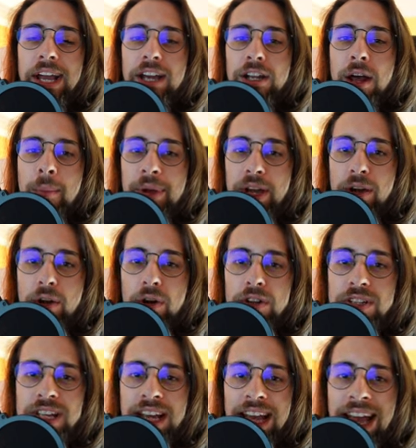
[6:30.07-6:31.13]
economic
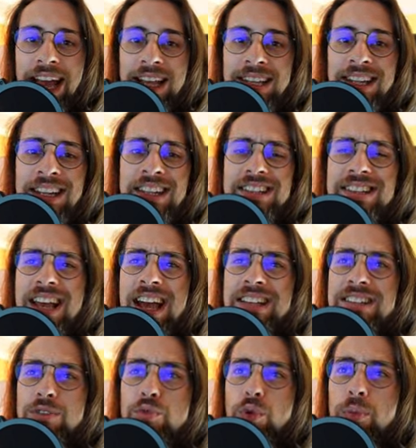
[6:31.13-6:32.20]
cores. And in this
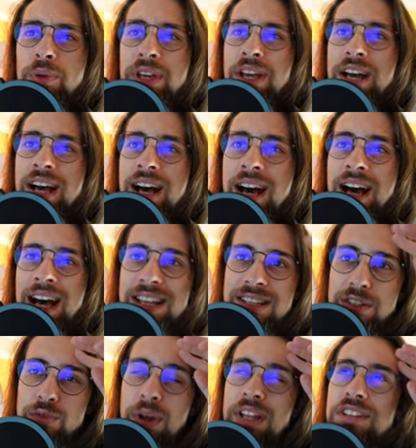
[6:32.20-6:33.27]
case it will be a
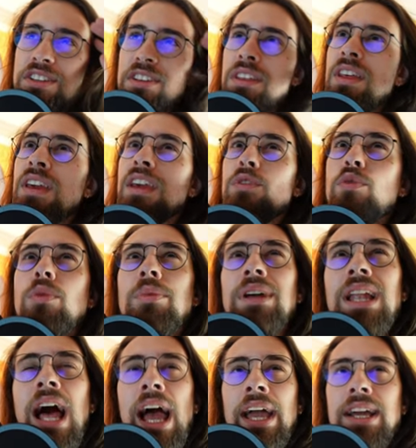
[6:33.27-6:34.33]
strange thing. It will be
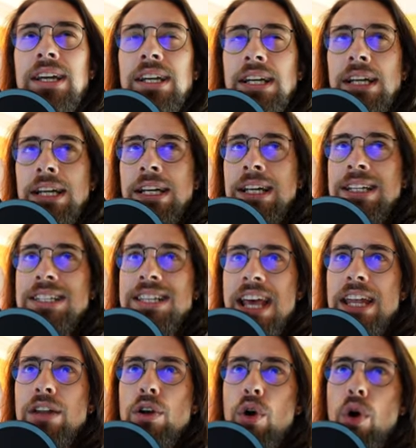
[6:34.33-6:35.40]
like
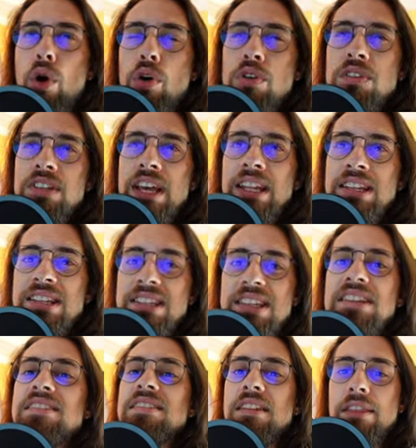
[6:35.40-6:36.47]
10 cores and
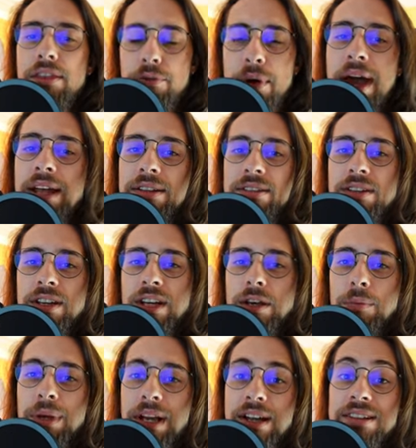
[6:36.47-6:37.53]
16 threads,
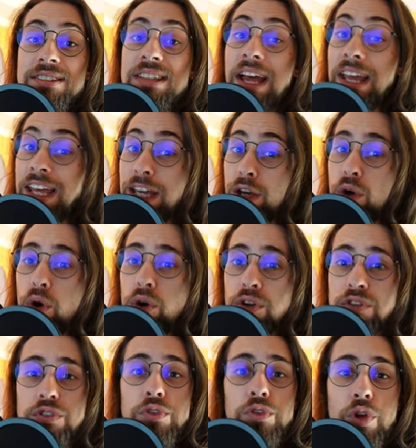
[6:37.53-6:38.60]
because the E
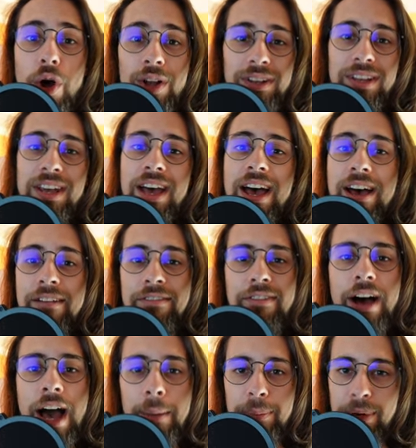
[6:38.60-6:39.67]
cores do not have
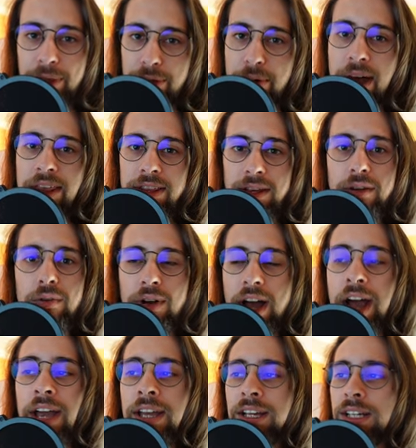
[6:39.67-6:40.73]
hyper threading.
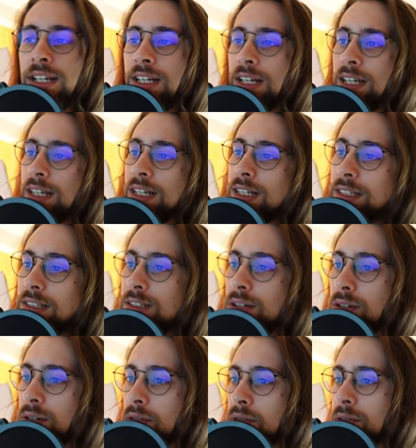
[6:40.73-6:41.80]
Okay?
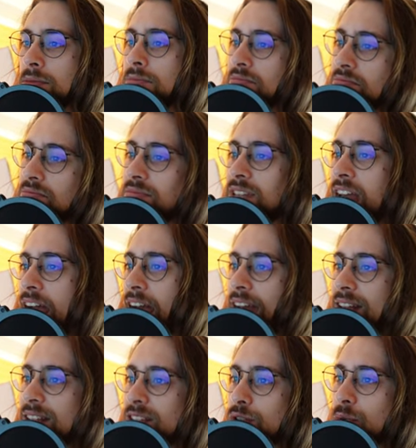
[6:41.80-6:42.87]
So yeah,
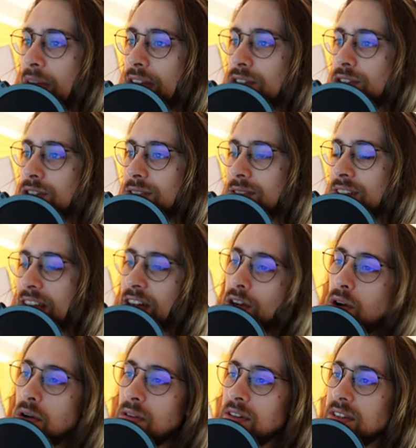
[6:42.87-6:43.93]
it's strange. 10
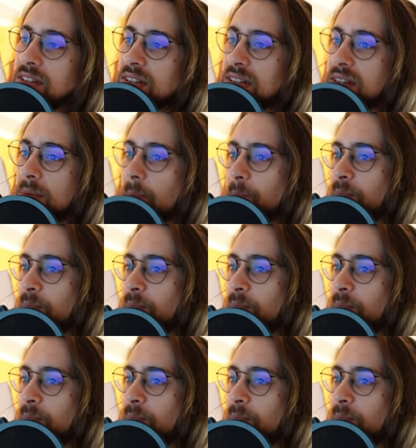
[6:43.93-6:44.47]
cores,